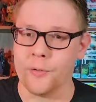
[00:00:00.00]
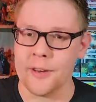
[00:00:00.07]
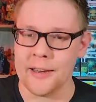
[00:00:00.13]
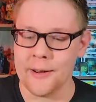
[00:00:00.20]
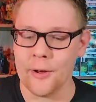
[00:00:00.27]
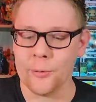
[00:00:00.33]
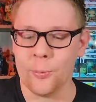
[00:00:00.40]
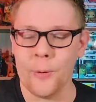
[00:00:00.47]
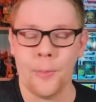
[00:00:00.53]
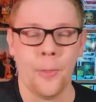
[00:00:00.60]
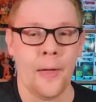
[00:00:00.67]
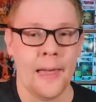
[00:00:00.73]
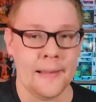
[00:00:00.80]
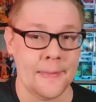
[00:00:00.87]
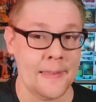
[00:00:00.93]
videos with
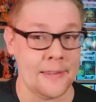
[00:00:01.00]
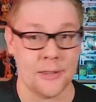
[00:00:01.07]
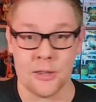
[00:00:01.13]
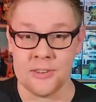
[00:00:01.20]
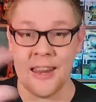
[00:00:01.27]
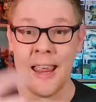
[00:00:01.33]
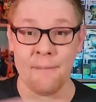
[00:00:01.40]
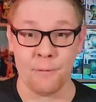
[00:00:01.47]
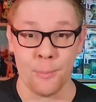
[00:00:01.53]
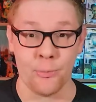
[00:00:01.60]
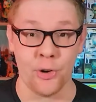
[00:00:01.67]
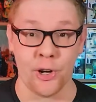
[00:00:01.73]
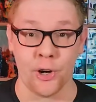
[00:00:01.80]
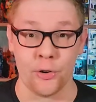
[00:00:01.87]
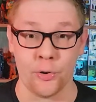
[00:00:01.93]
like the Sam from
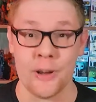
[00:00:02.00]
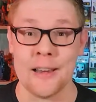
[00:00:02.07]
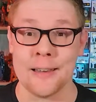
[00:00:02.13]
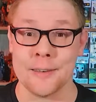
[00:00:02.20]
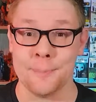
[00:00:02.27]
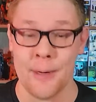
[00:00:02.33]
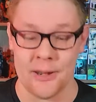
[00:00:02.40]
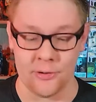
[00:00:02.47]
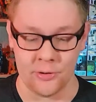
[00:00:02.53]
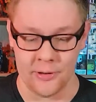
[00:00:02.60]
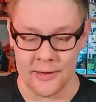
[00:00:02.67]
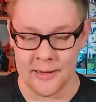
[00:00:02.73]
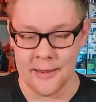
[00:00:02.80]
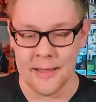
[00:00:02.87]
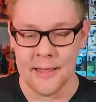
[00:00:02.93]
Trick or Treat
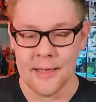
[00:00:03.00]
especially,